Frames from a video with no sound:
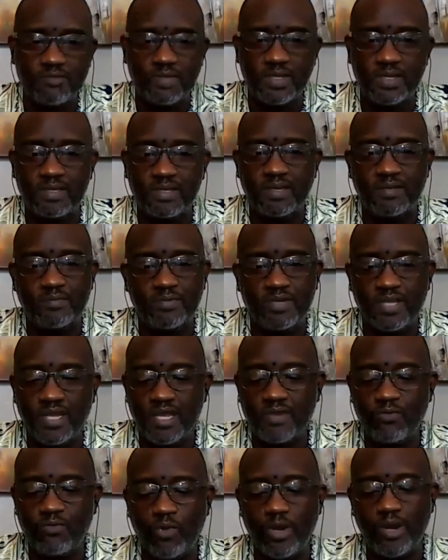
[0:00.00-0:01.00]
Multiple
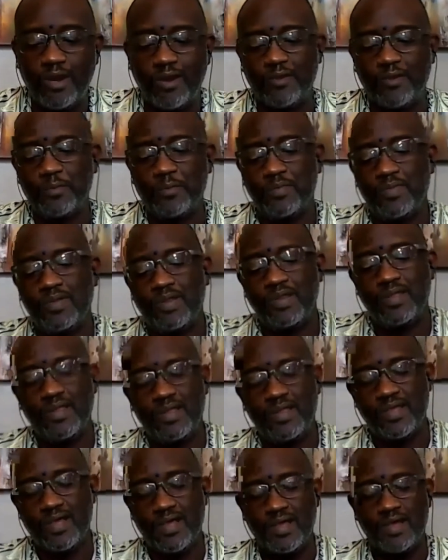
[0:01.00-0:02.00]
studies have been
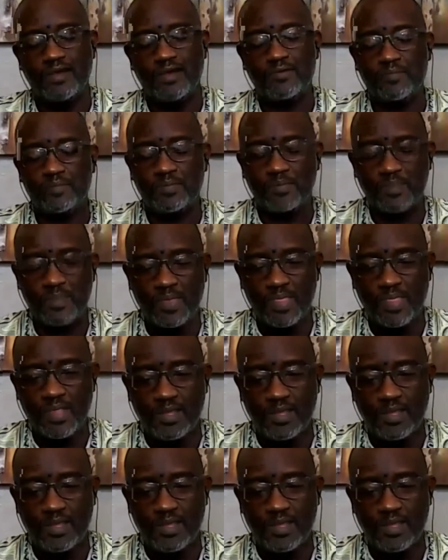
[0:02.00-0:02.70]
done where